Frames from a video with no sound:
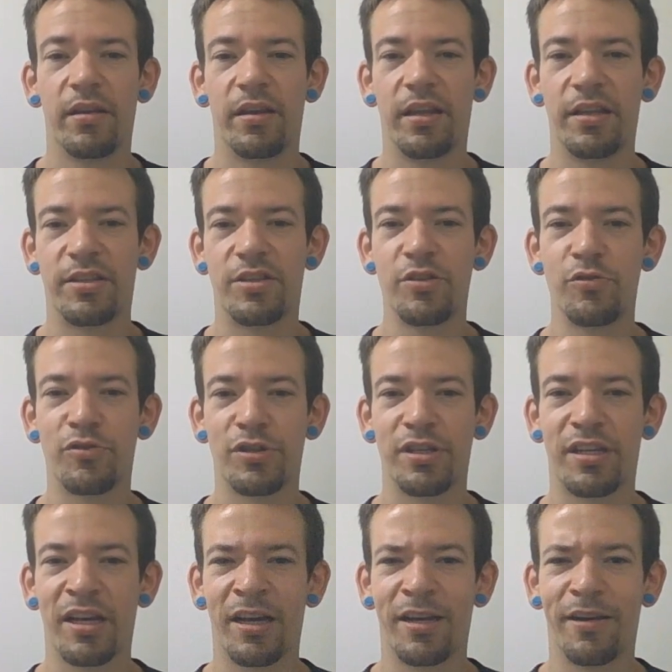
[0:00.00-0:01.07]
It's usually
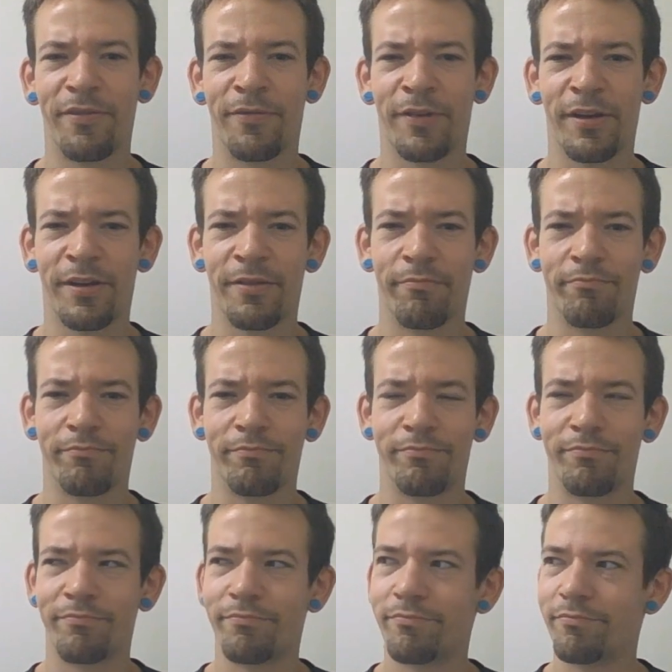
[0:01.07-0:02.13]
kind of,
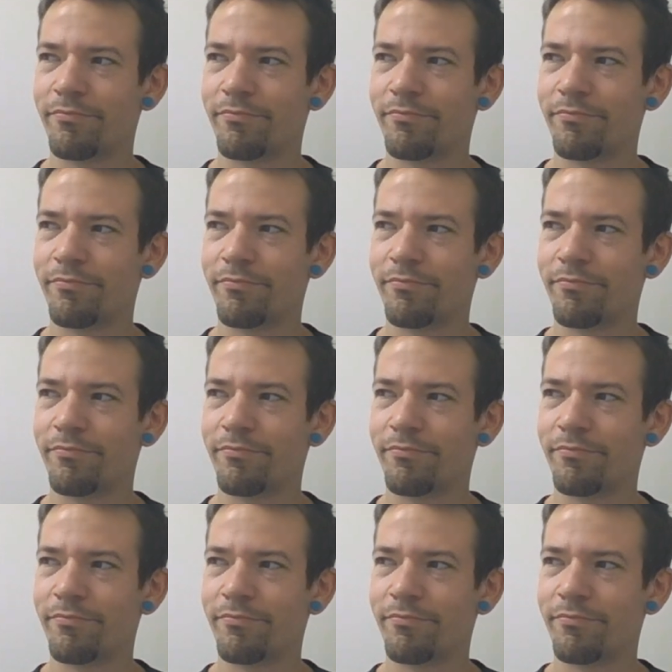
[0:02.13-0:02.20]
um,